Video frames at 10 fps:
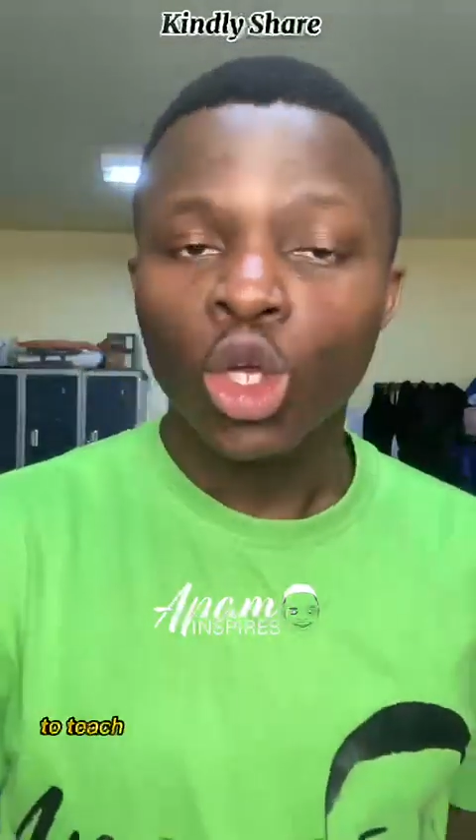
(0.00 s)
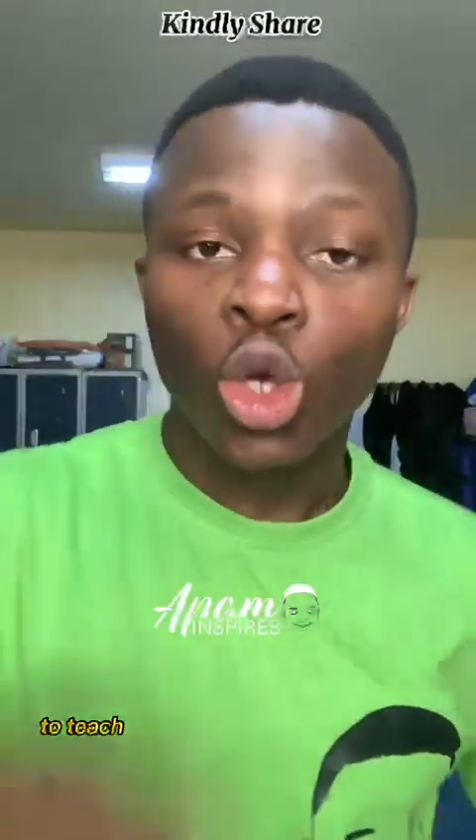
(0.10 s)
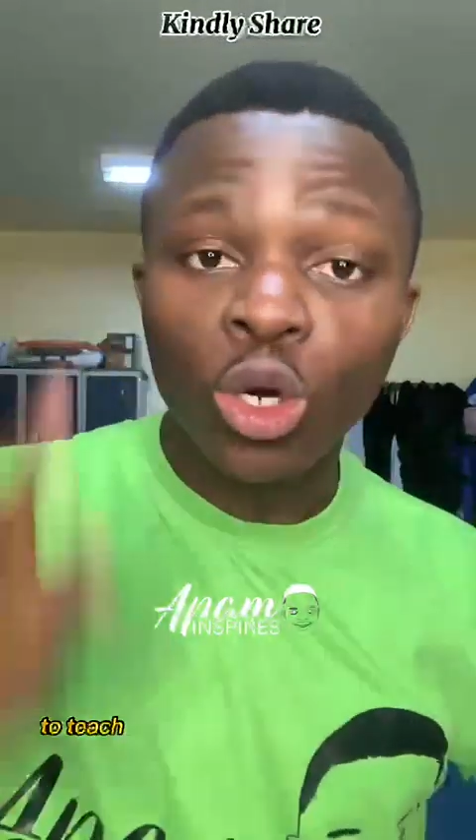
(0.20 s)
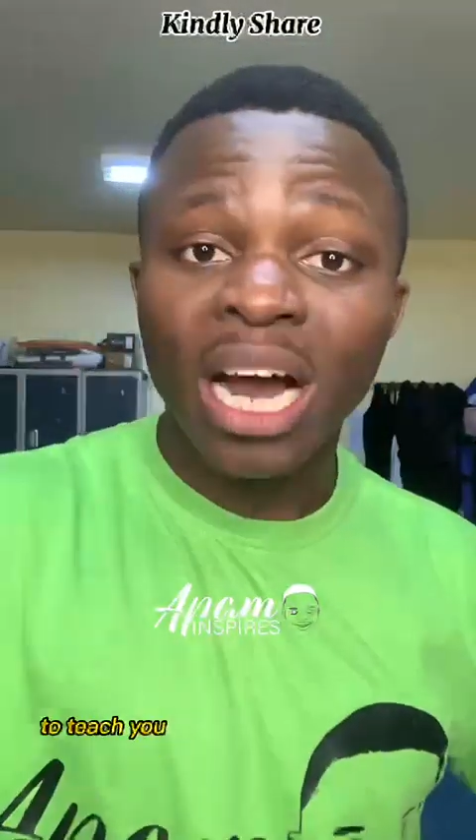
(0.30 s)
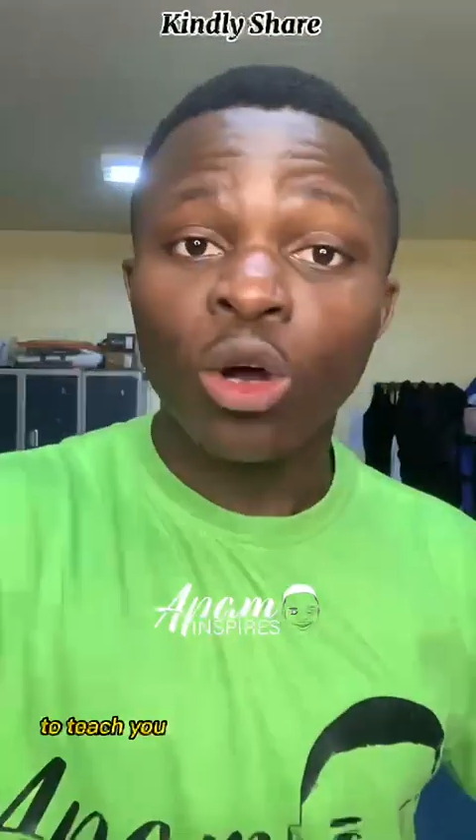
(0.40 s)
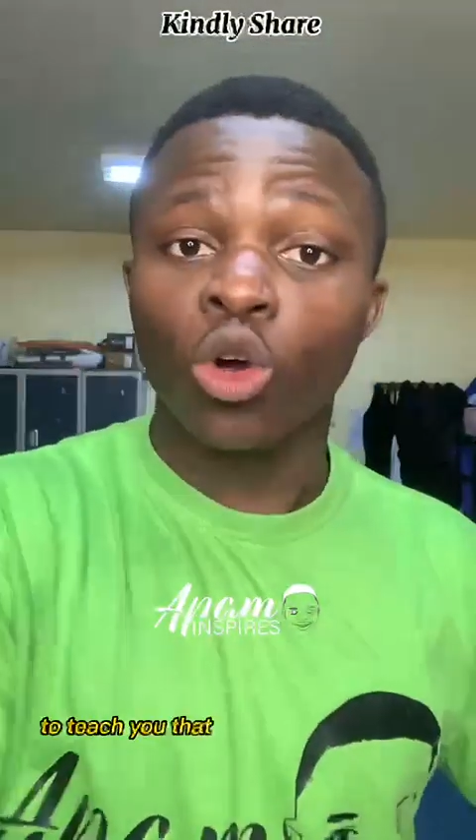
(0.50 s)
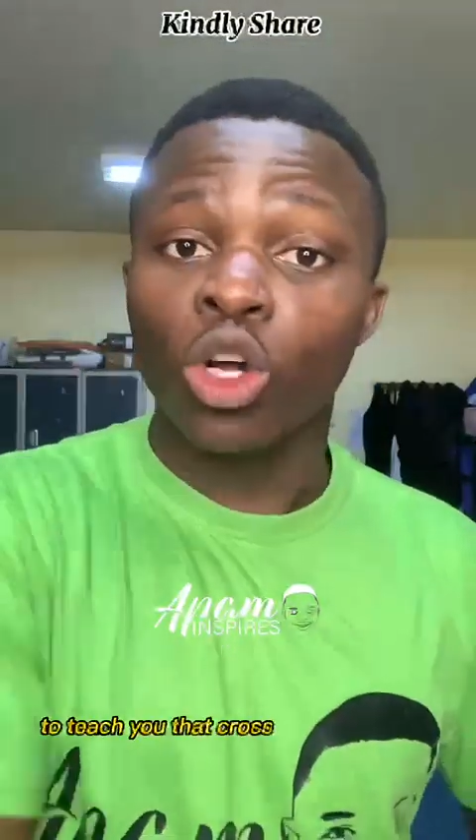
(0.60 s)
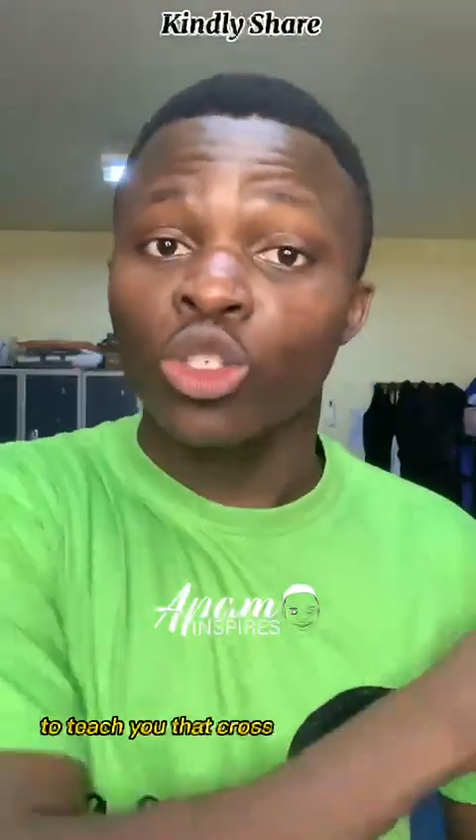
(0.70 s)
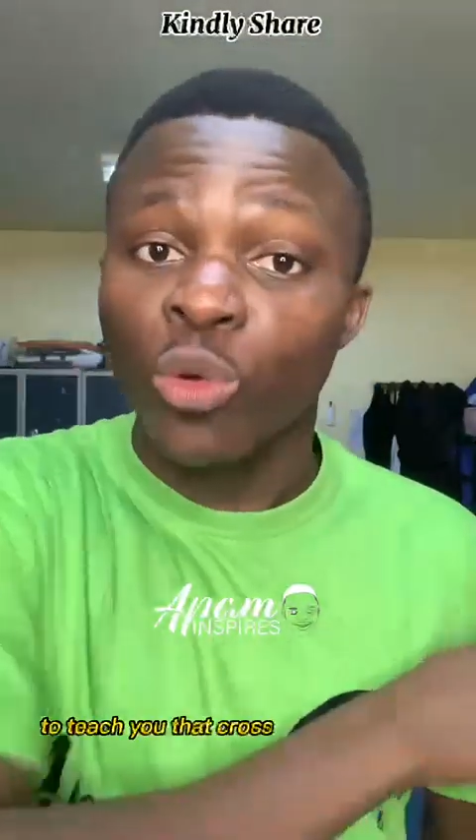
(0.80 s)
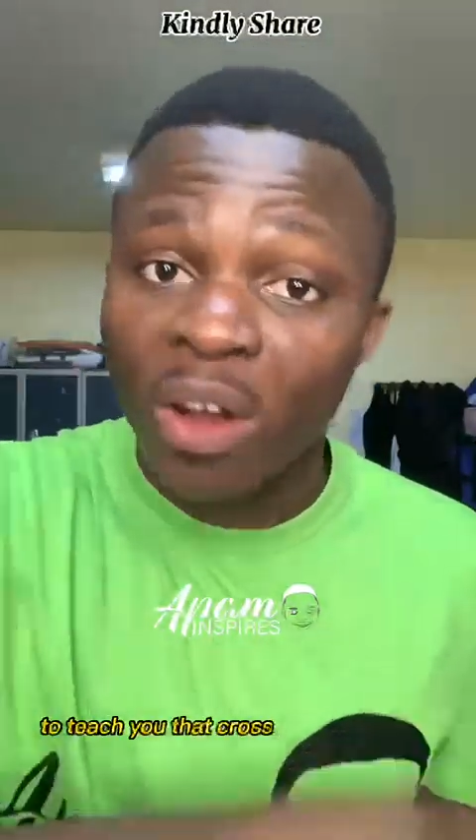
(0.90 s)
you that
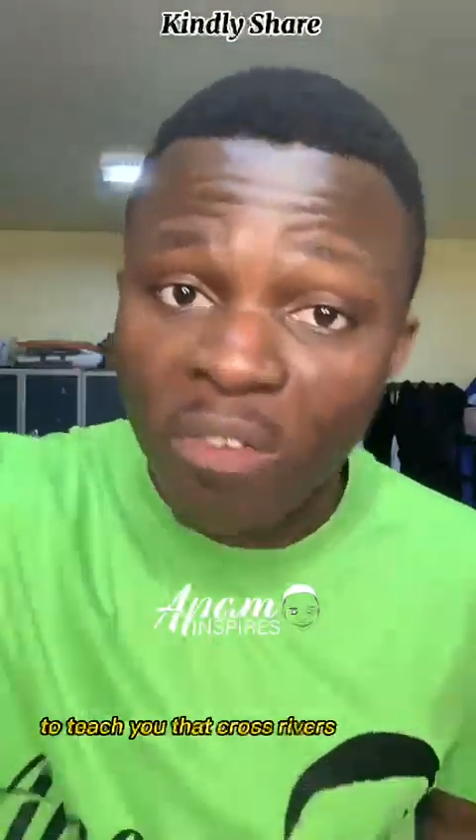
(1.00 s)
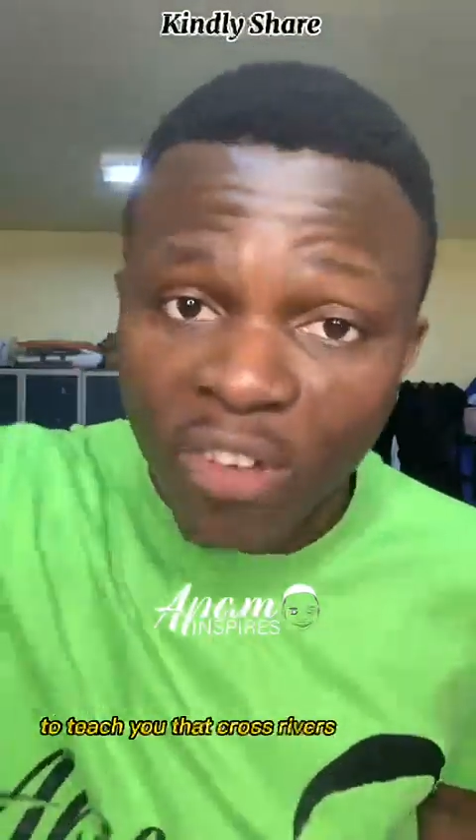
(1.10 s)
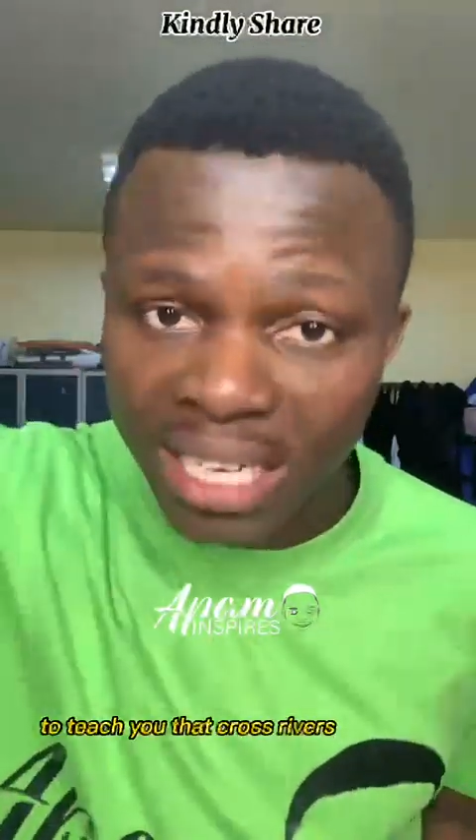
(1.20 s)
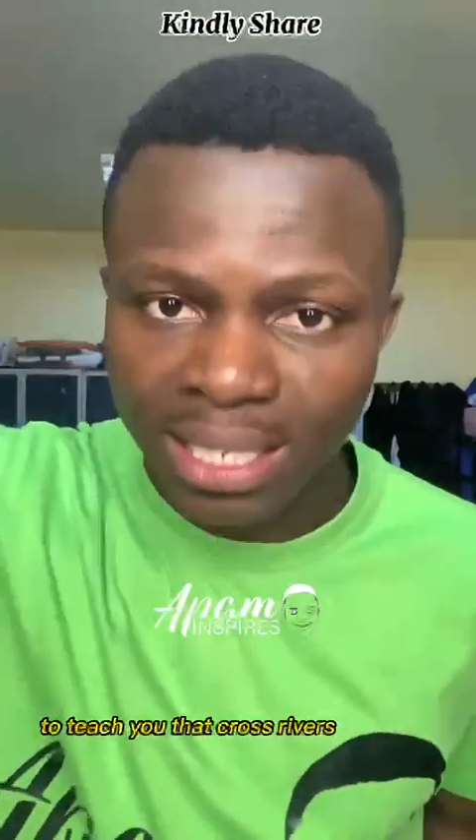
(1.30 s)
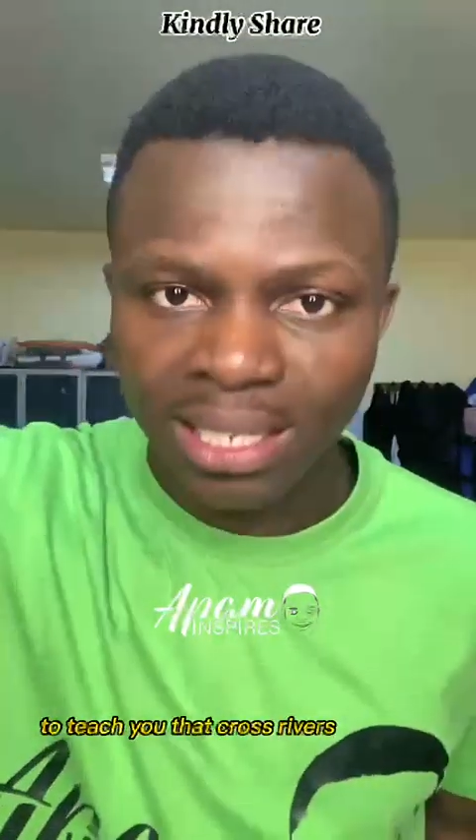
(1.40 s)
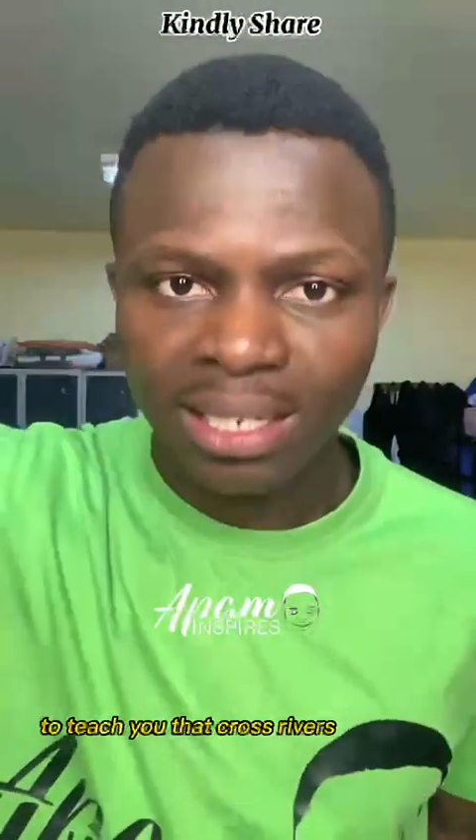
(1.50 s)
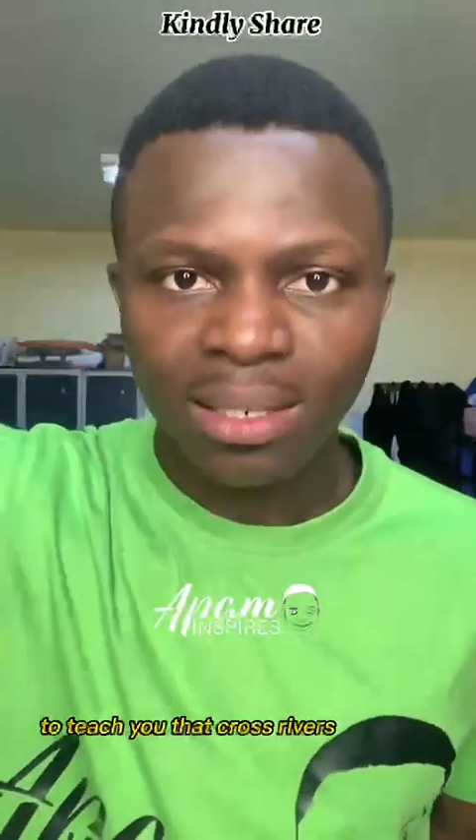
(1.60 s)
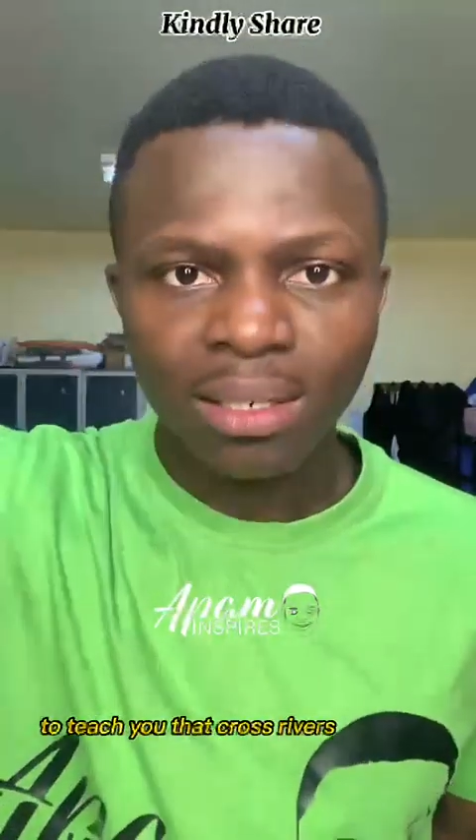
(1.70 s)
cross rivers